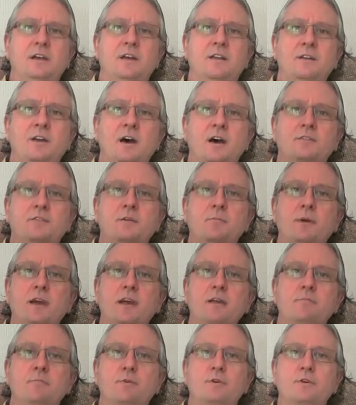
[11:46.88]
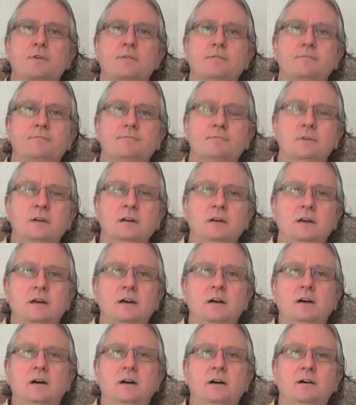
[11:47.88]
and not the paper.
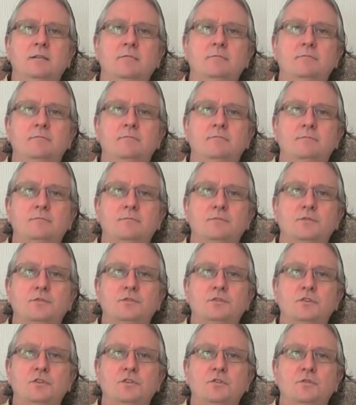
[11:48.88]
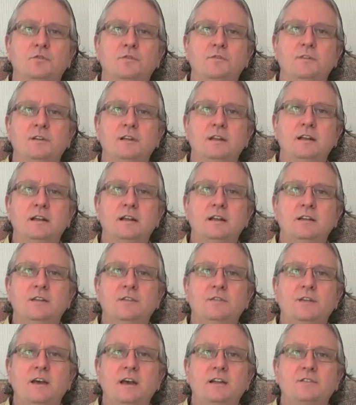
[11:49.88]
Um, so
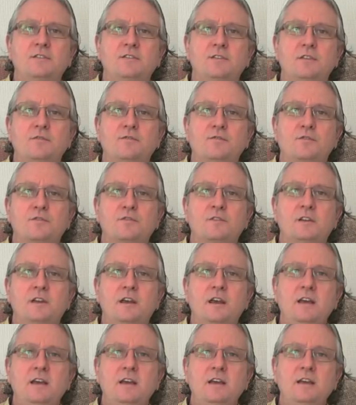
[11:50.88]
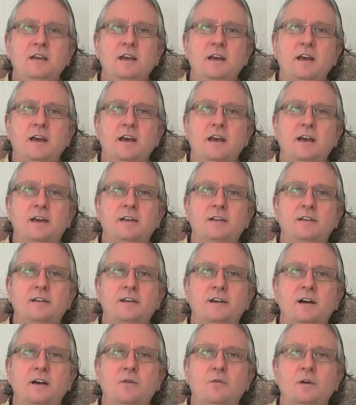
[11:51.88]
that's it for today, and
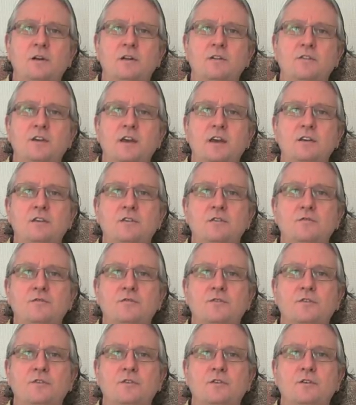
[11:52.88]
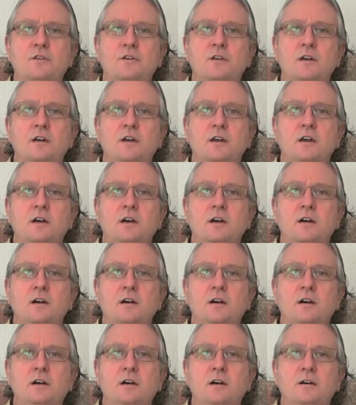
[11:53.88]
I want to thank you for
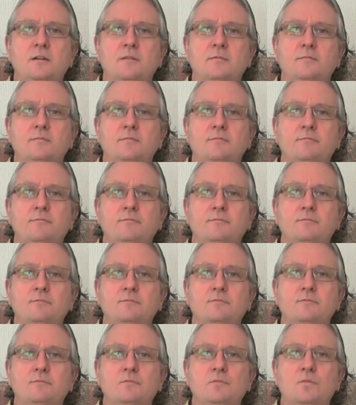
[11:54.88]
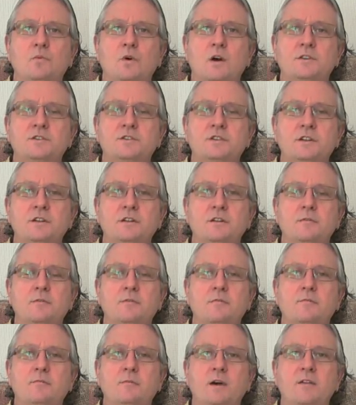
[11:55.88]
um, watching
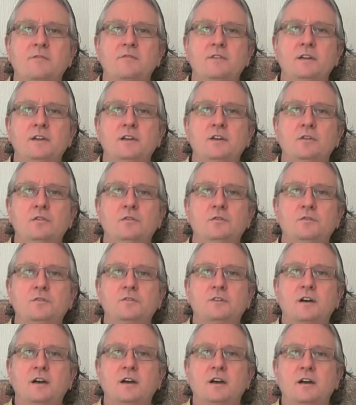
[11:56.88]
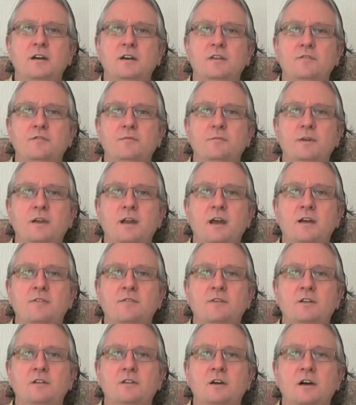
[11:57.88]
my videos. I've been
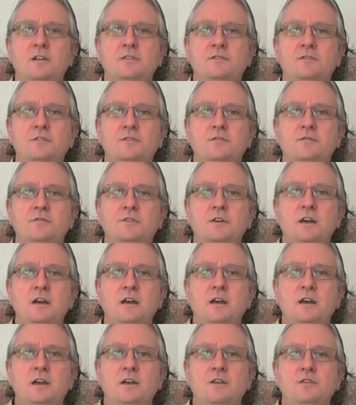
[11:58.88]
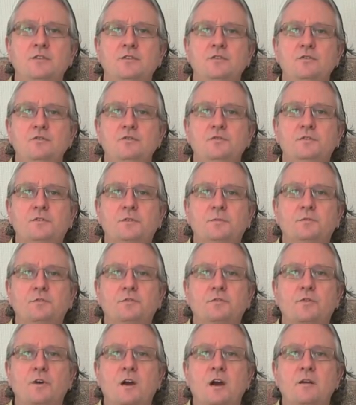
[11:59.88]
having lots of new
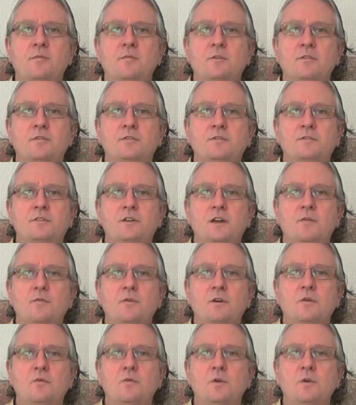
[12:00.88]
subscribers, and I want